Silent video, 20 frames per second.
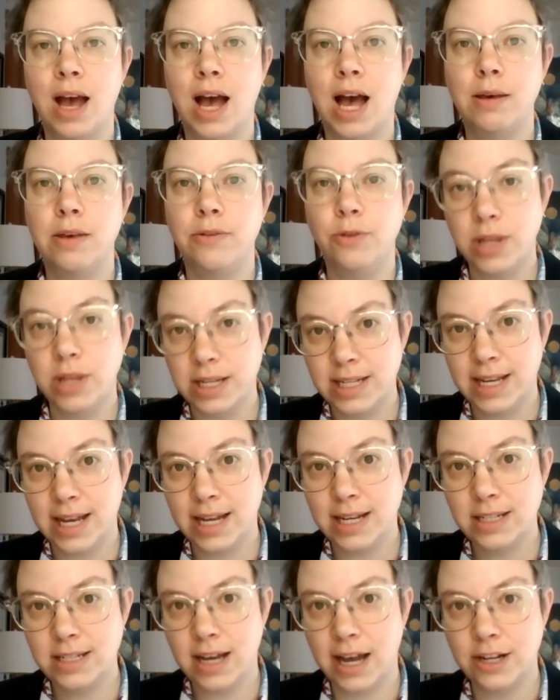If you'd like to get
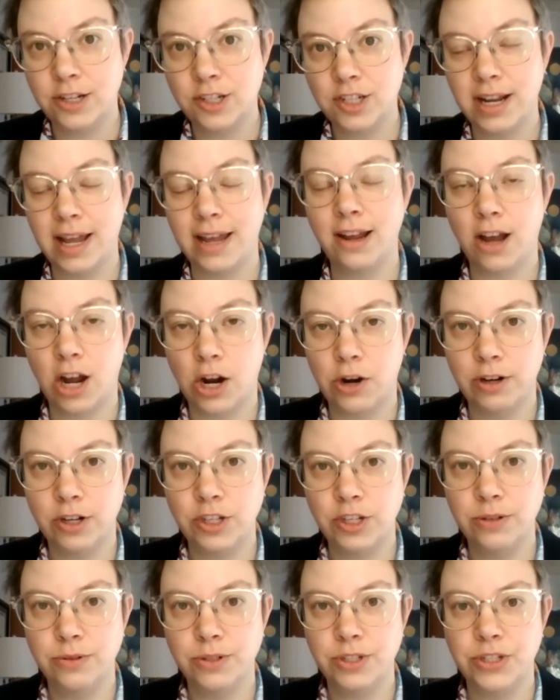in touch, and I encourage
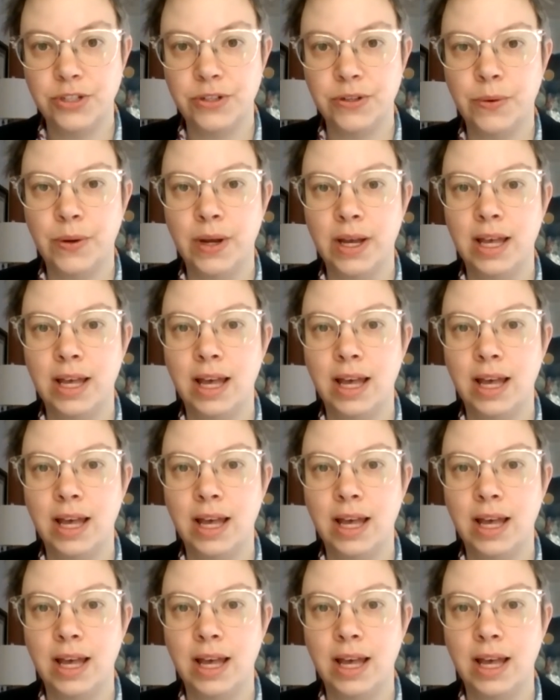you to,